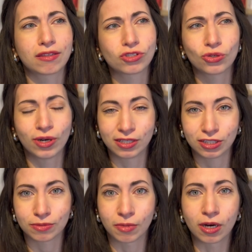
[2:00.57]
the
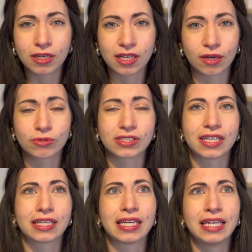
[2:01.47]
200 mark, I was
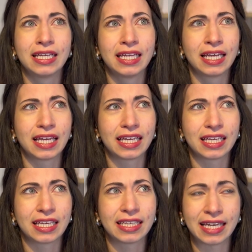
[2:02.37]
like,
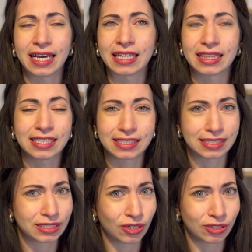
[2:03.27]
yeah, this
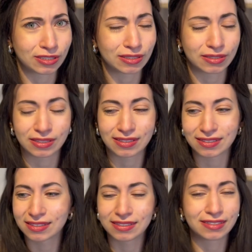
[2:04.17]
is not
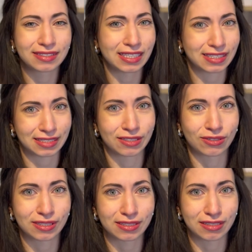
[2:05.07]

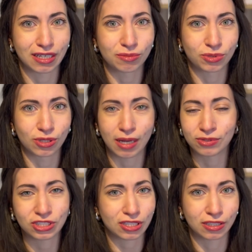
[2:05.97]
sustainable. I'm
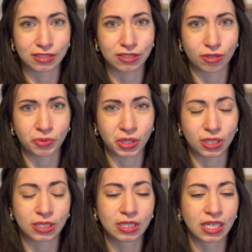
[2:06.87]
just going to stop
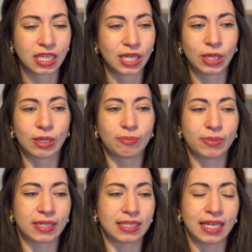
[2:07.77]
here.
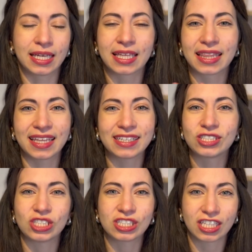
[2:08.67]
But
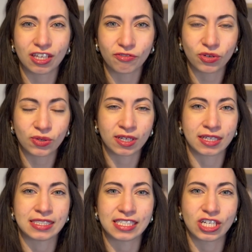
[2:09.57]
that's just to give you an
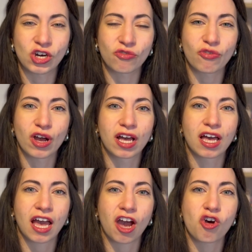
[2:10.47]
idea of
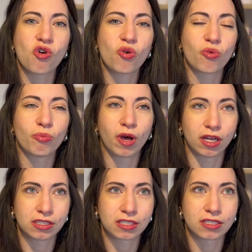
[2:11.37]
how
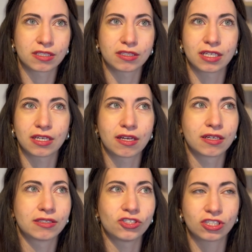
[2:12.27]
much, like
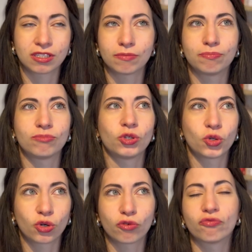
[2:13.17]
just the
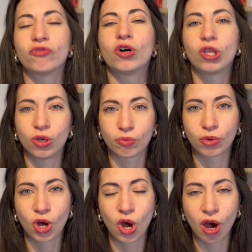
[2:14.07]
pure
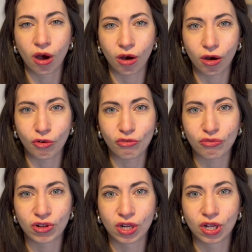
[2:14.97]
volume of